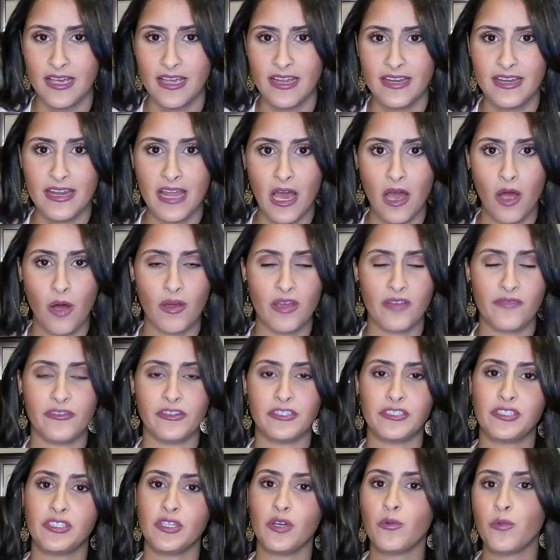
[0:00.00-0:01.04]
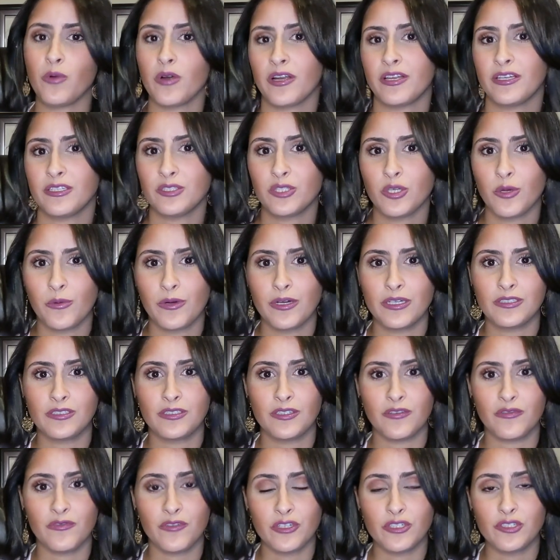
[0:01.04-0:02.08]
Now, if you're still working towards
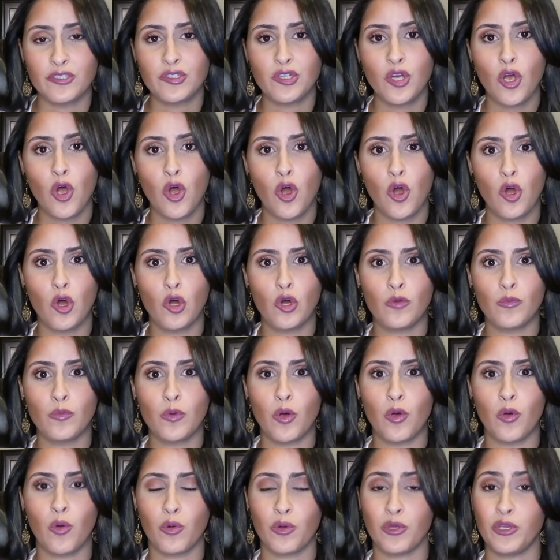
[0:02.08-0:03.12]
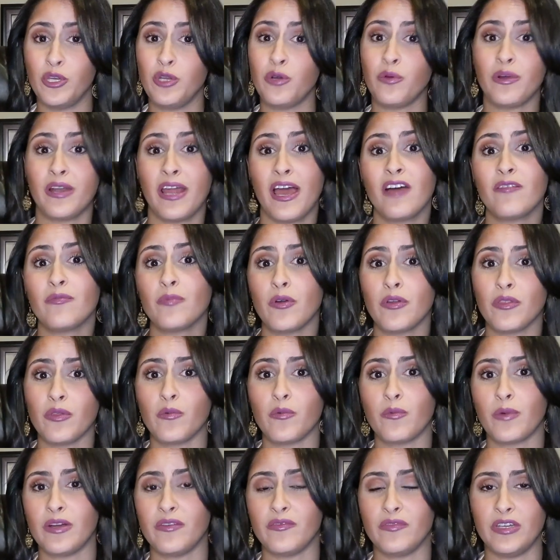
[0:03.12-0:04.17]
your first home, or you don't have more than
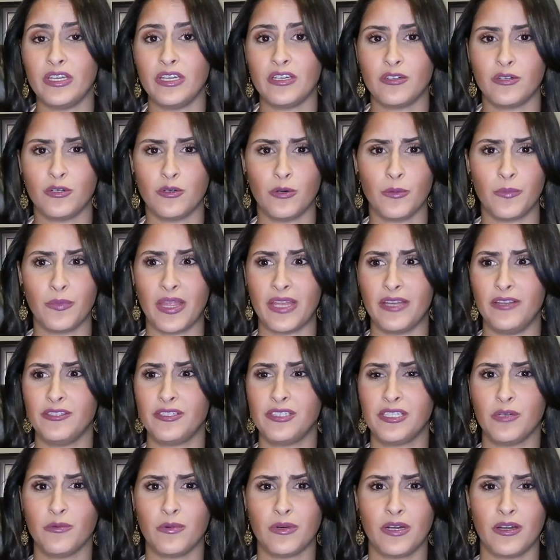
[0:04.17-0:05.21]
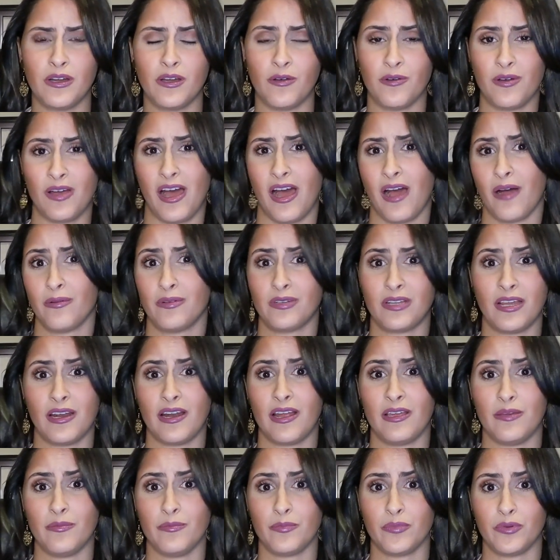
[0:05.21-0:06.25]
one vehicle and you still want to know how can I
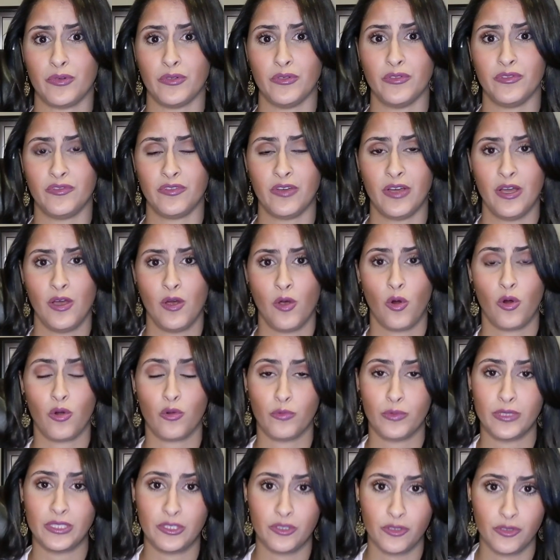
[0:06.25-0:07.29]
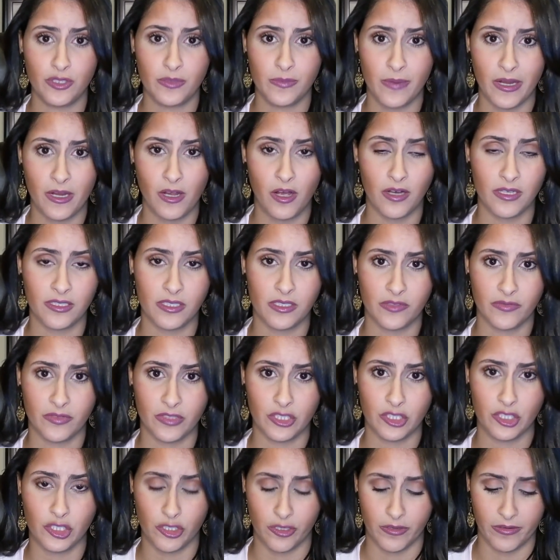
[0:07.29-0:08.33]
improve or reduce my cost of
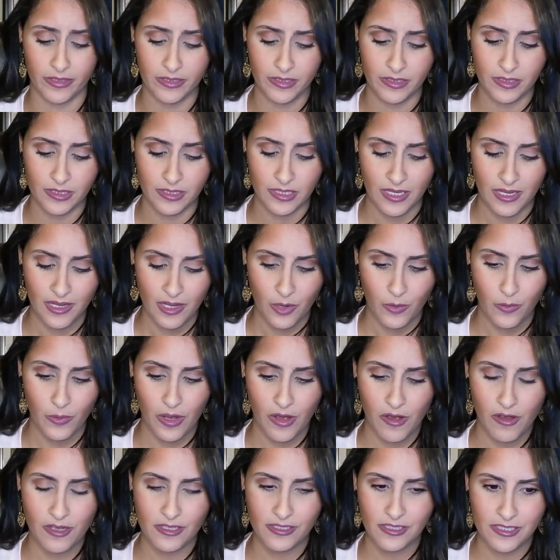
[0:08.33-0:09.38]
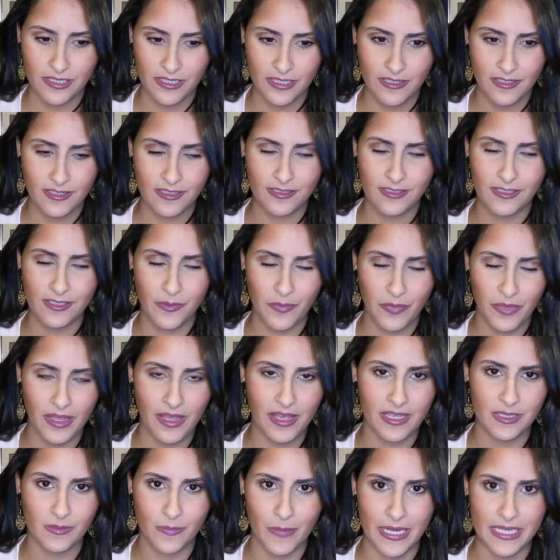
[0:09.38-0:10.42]
insurance, well, consider something
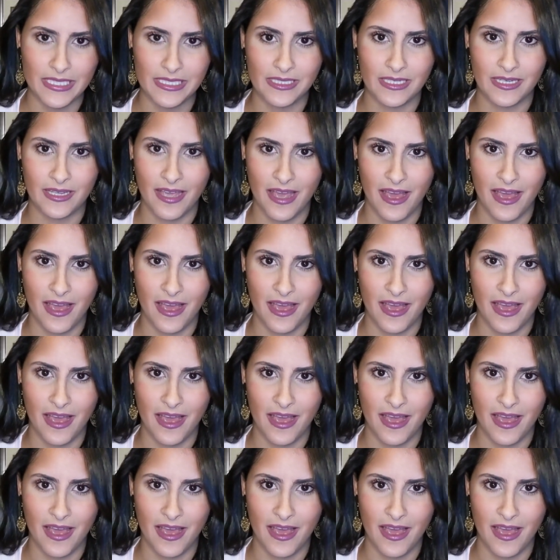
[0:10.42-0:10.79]
as basic